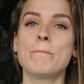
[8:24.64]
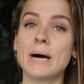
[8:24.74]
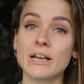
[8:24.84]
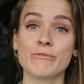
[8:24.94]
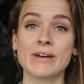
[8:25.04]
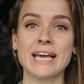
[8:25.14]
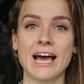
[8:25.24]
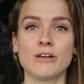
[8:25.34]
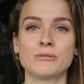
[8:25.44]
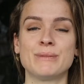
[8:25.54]
but it really
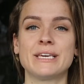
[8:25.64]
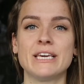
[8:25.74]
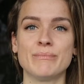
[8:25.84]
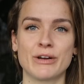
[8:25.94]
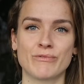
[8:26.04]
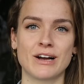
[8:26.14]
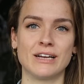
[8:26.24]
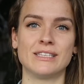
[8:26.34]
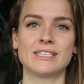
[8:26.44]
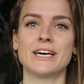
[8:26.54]
helped me keep my
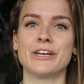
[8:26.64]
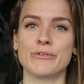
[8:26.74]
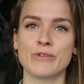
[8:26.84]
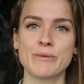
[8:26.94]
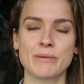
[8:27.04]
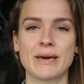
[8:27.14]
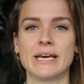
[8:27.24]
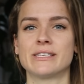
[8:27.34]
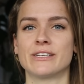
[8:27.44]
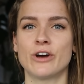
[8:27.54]
runs at an aerobic
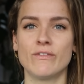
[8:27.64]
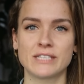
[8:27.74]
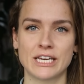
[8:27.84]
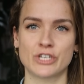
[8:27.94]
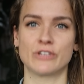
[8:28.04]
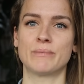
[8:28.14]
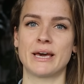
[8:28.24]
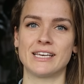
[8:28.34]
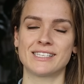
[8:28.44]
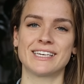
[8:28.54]
pace, at a conversational
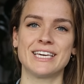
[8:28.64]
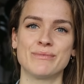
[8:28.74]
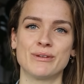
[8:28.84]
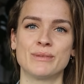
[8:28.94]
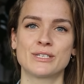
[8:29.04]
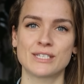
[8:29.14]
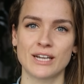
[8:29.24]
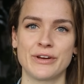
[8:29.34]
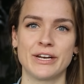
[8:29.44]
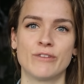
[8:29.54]
pace, and keep them
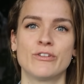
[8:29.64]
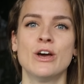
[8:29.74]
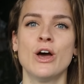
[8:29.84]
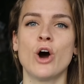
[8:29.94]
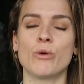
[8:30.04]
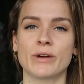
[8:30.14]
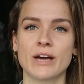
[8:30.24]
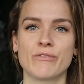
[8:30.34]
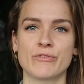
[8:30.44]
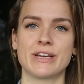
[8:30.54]
slow enough on
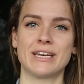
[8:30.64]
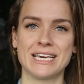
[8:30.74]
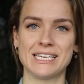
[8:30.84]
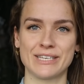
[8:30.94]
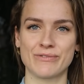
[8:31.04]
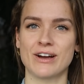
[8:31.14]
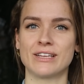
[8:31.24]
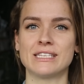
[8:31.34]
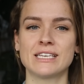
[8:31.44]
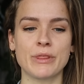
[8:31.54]
recovery and easy
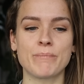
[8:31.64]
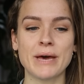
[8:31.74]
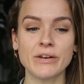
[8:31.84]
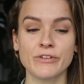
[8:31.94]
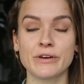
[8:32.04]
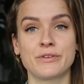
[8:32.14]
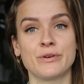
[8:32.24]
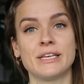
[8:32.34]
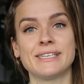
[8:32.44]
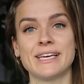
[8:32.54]
runs. But the benefit of
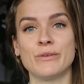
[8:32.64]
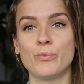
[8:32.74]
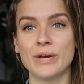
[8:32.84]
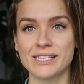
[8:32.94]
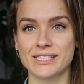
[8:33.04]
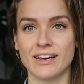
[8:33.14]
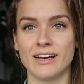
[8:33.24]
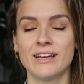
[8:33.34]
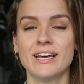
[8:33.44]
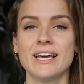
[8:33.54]
doing this in winter